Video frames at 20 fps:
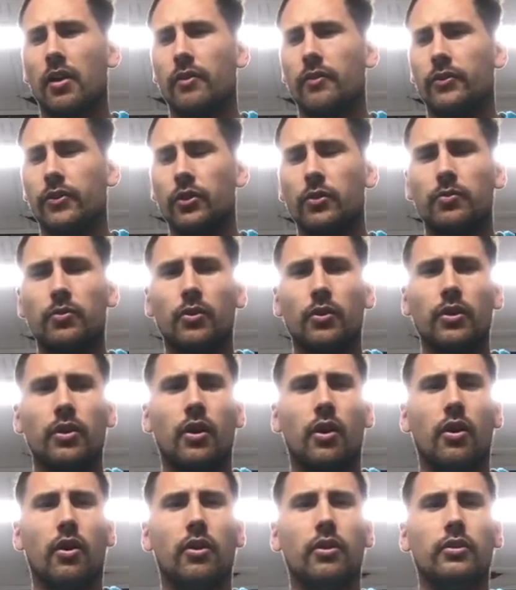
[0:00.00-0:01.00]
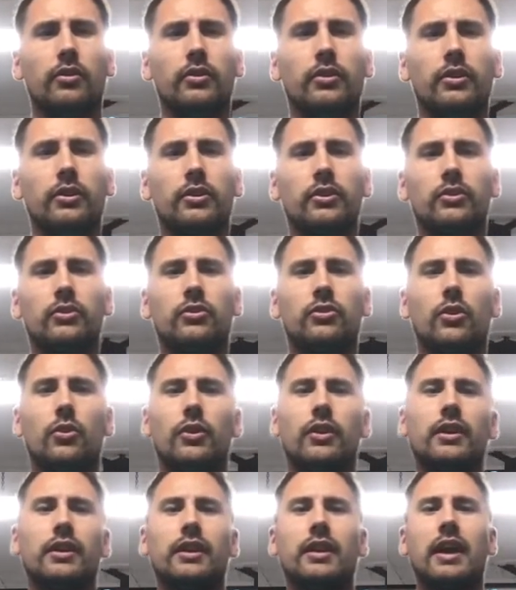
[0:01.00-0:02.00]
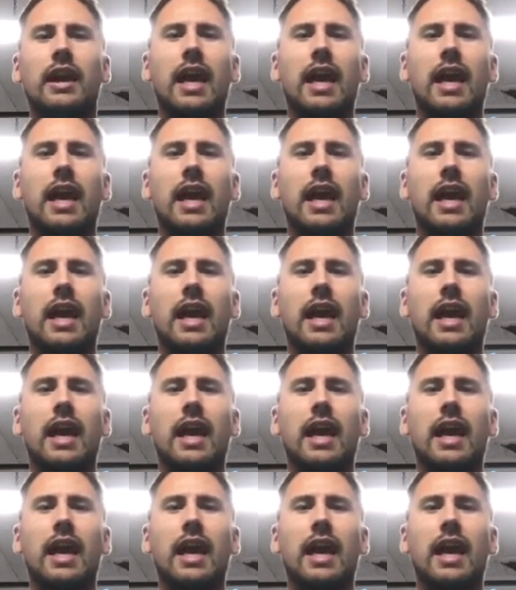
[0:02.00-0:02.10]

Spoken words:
viewpoint on doing